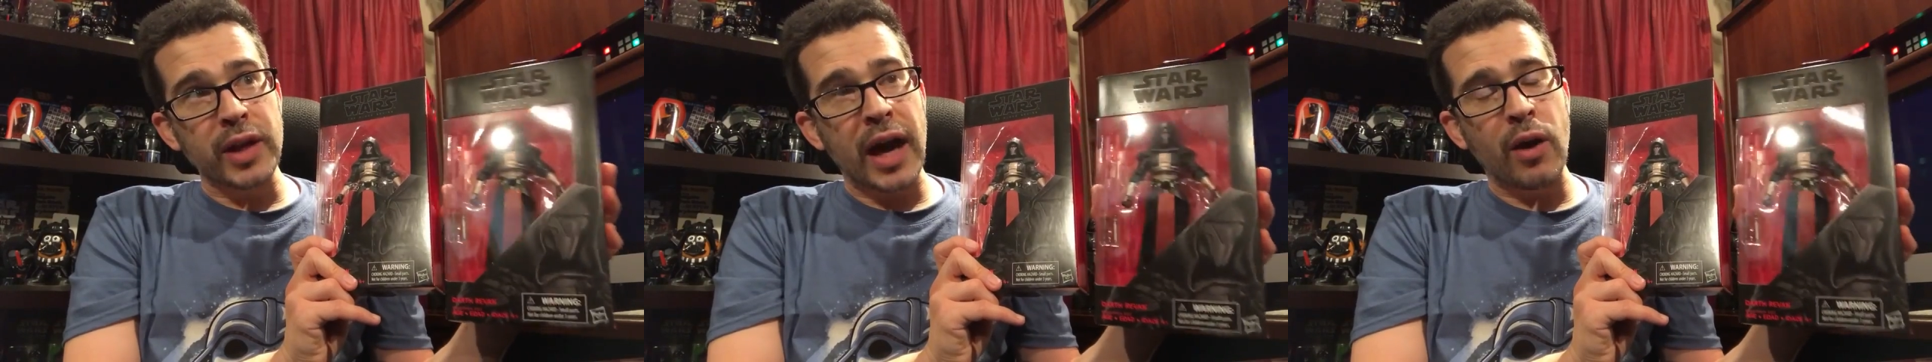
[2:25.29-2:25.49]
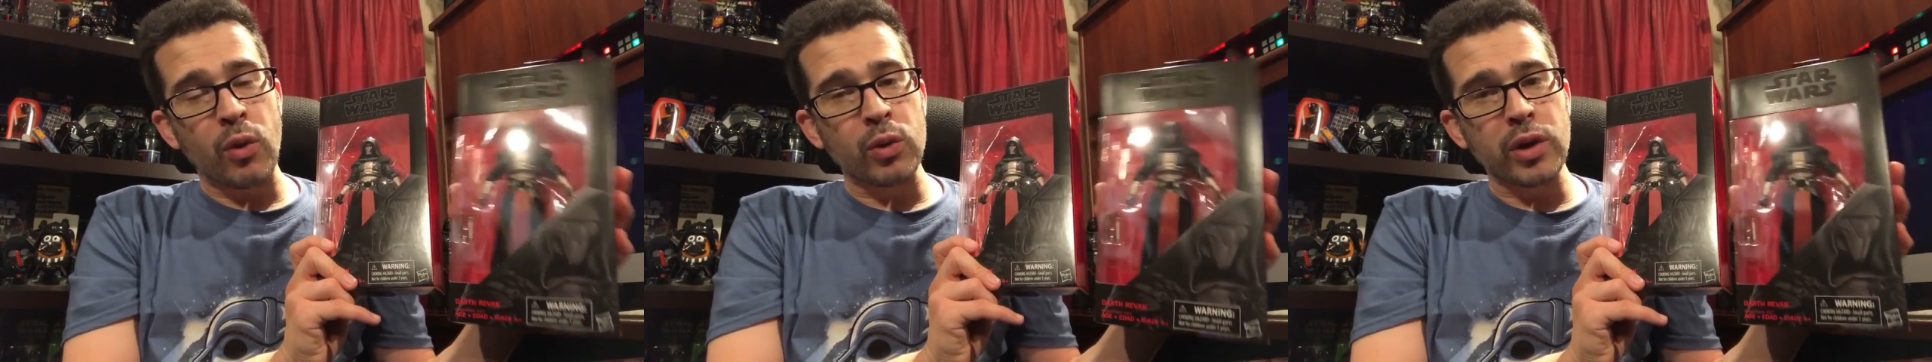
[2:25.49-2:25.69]

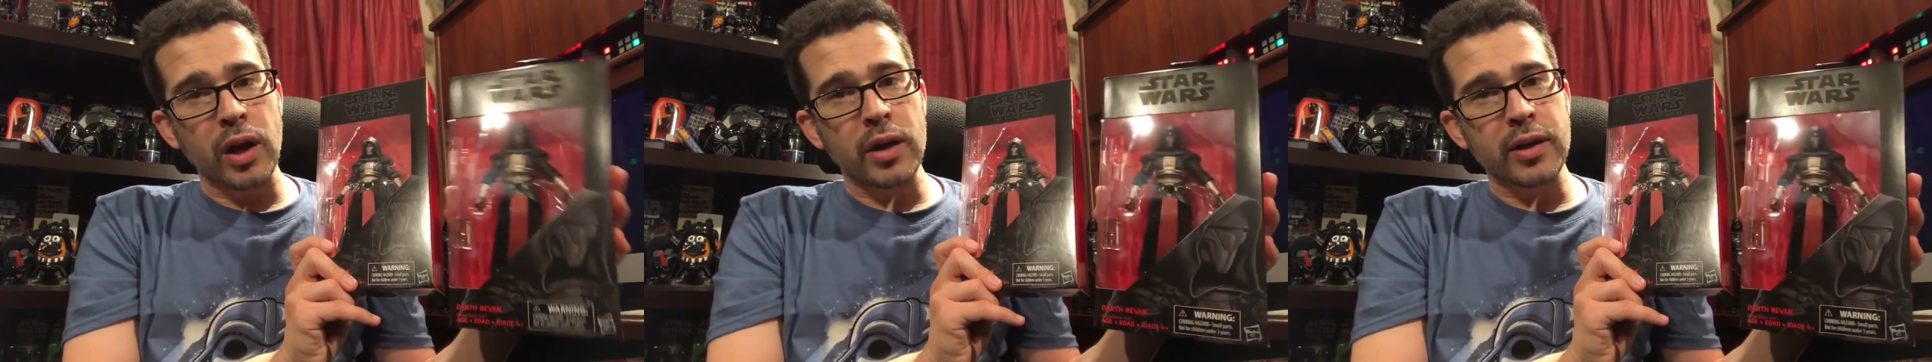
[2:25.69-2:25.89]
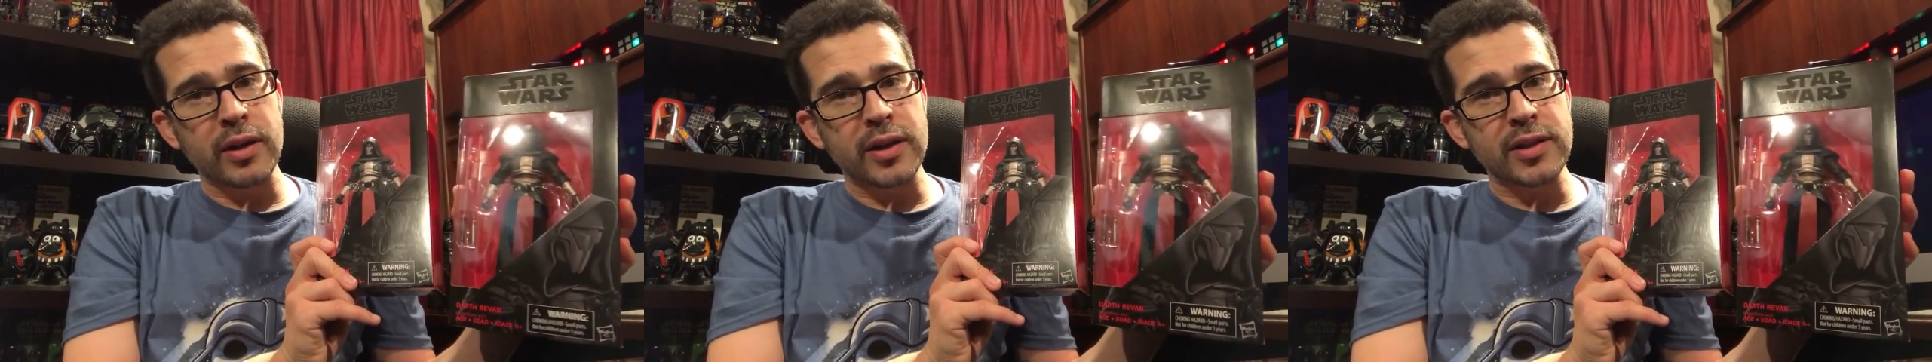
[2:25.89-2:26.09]
not hold
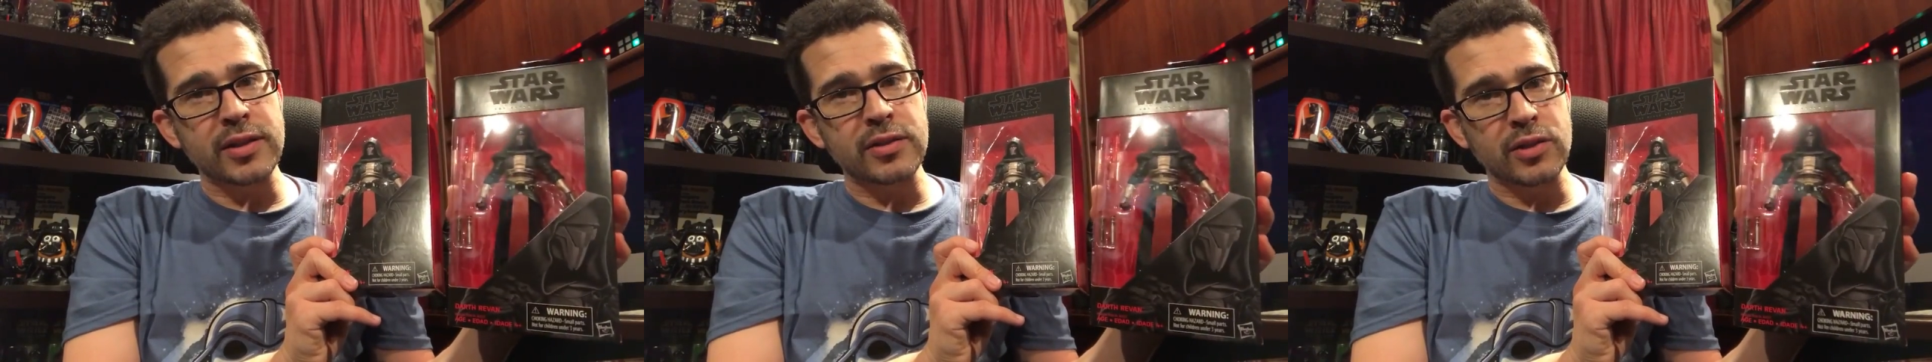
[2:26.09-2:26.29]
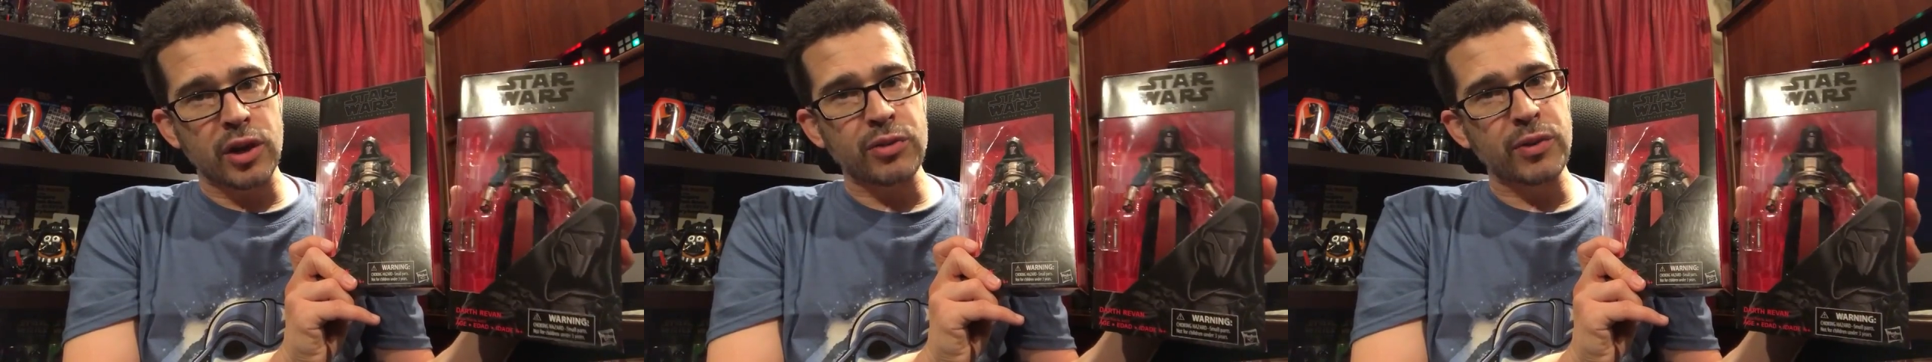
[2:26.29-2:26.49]
on to
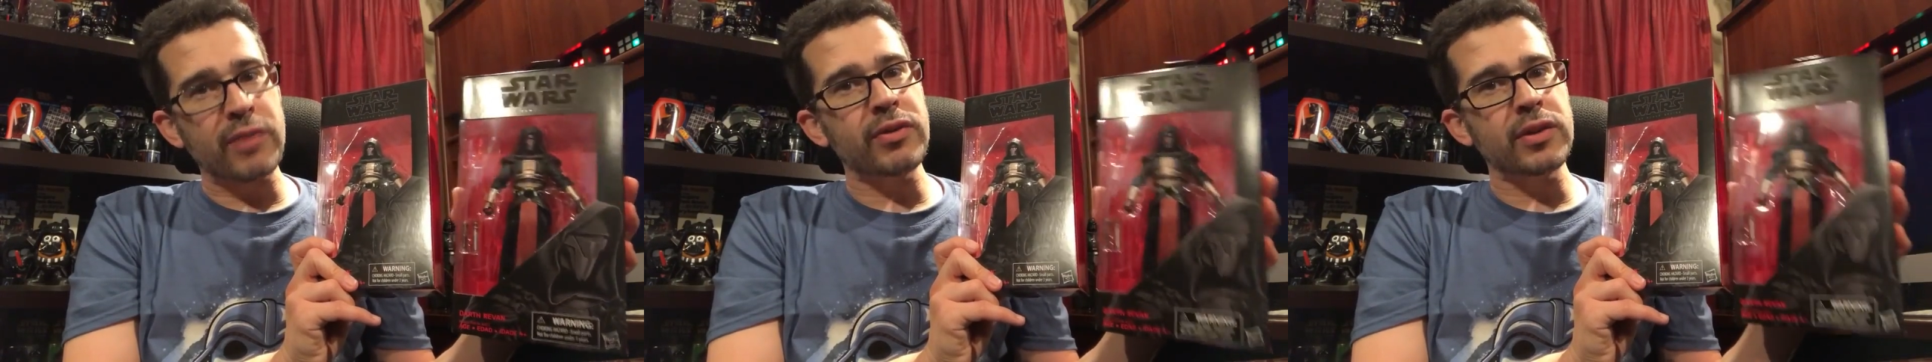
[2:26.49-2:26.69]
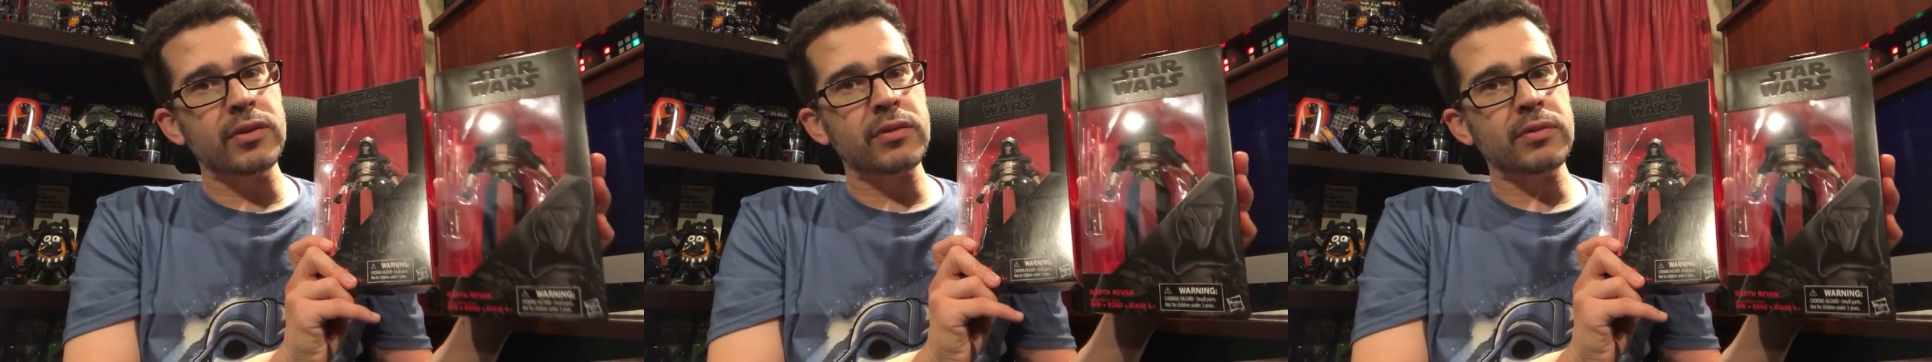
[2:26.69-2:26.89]
this Darth
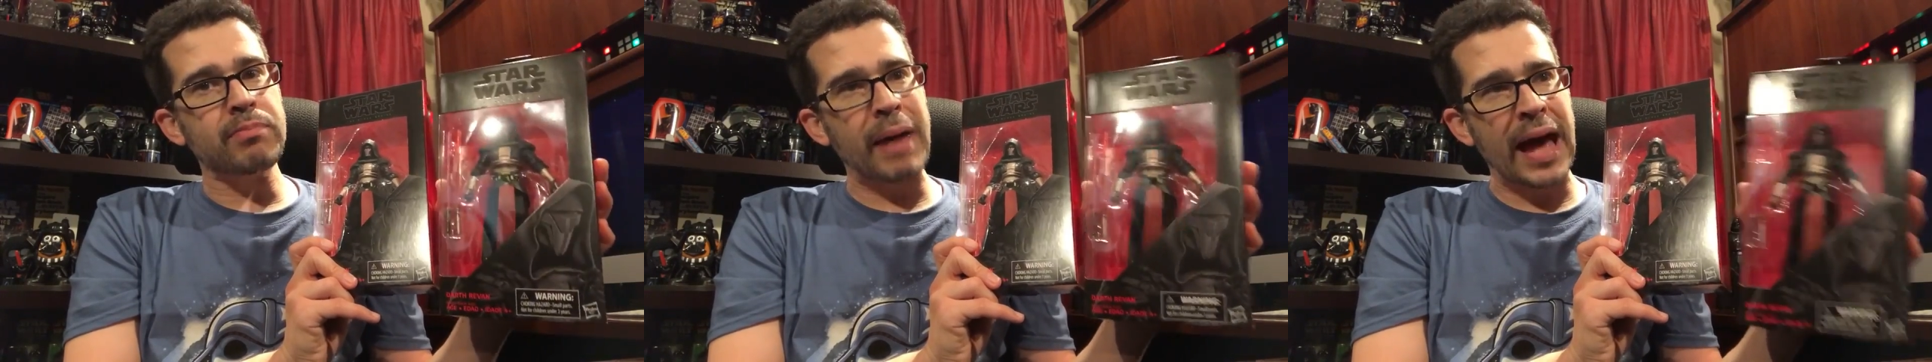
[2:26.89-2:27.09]
Revan